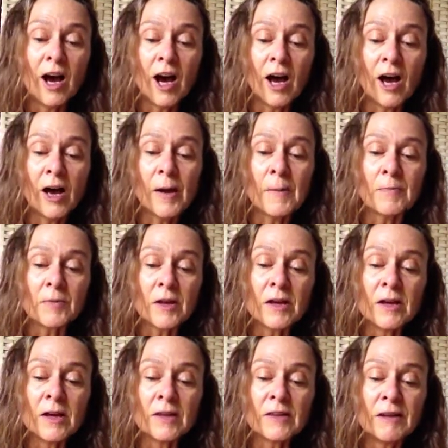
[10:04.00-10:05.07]
the
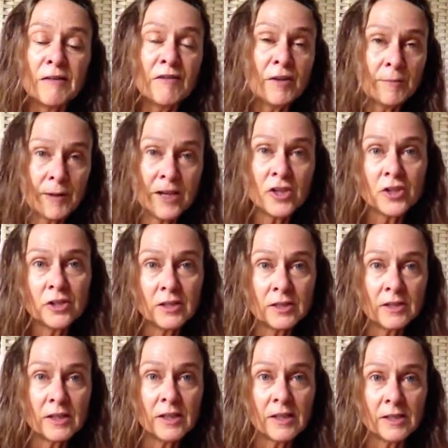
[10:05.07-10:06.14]

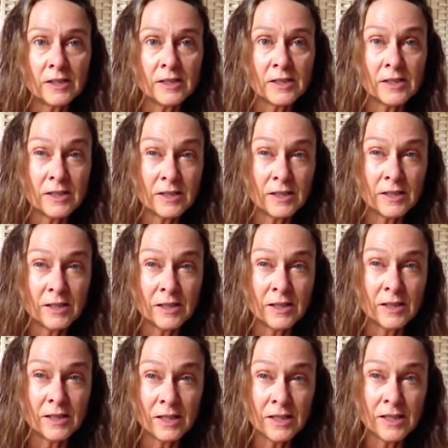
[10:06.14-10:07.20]
information in
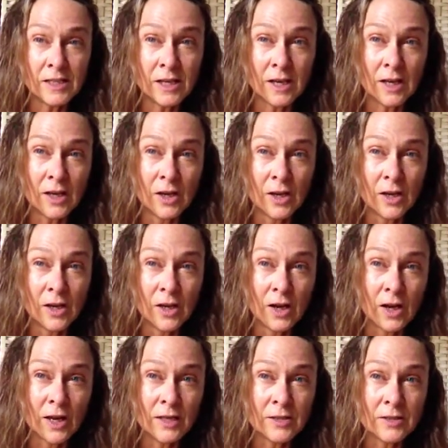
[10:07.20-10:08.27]
India.
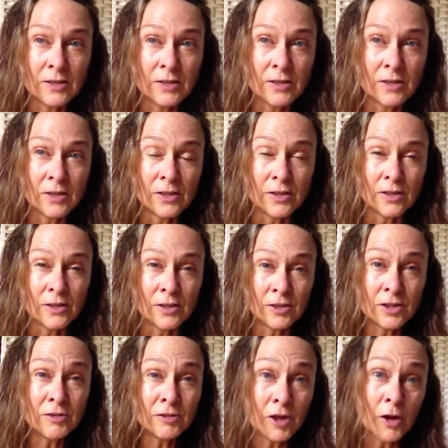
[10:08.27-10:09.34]
And you
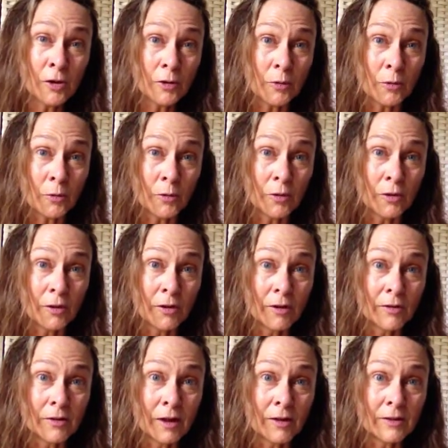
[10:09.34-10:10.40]
do know
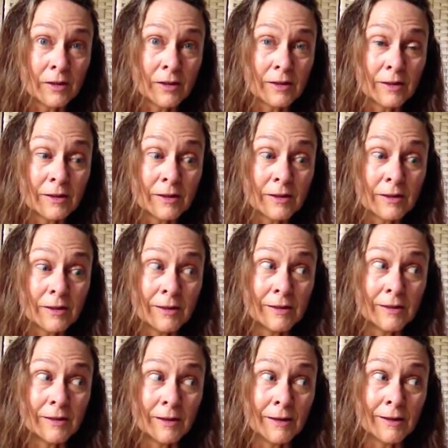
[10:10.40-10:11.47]
that
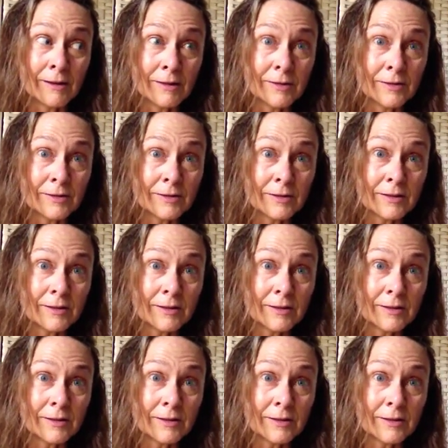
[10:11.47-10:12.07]
England